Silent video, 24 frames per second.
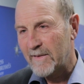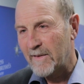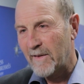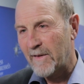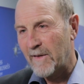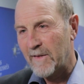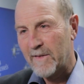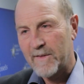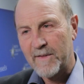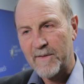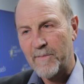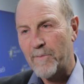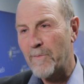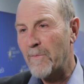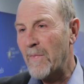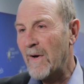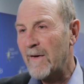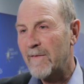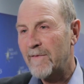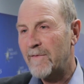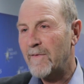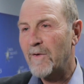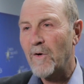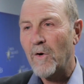that it is
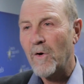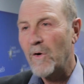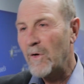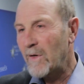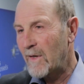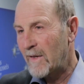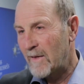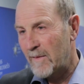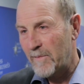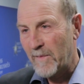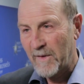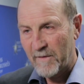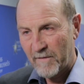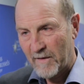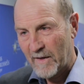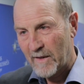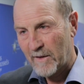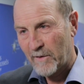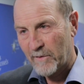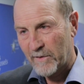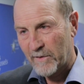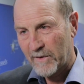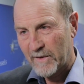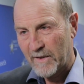above all limit
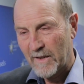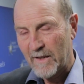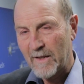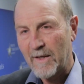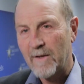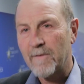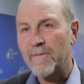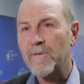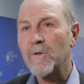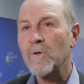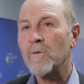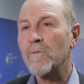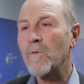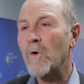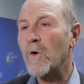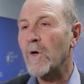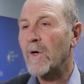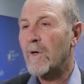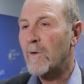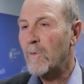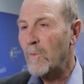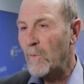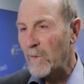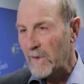values. And if you
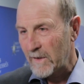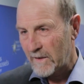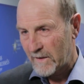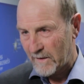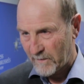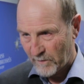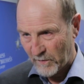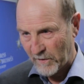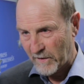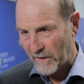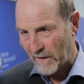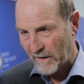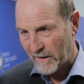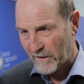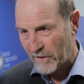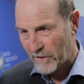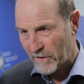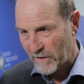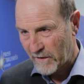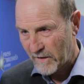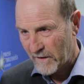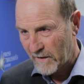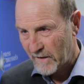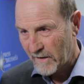work with
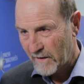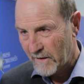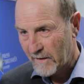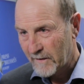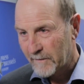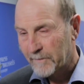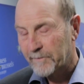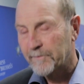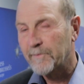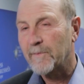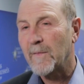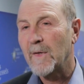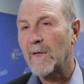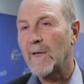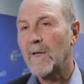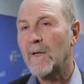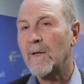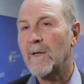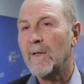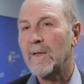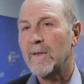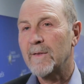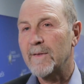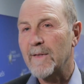protection,
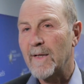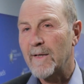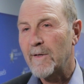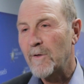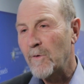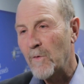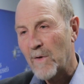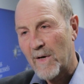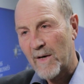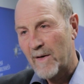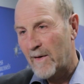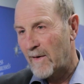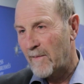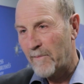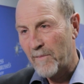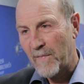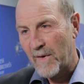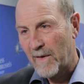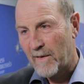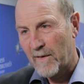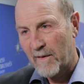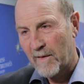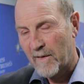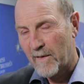then you are
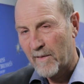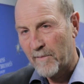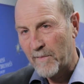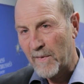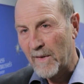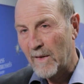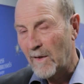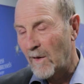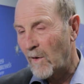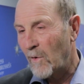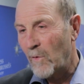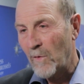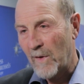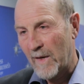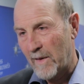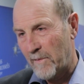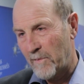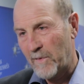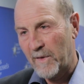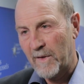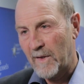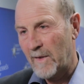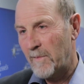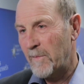below
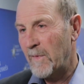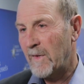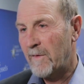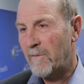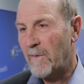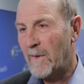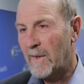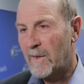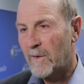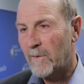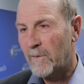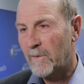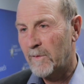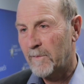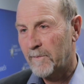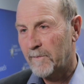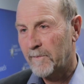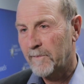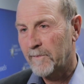every limit value.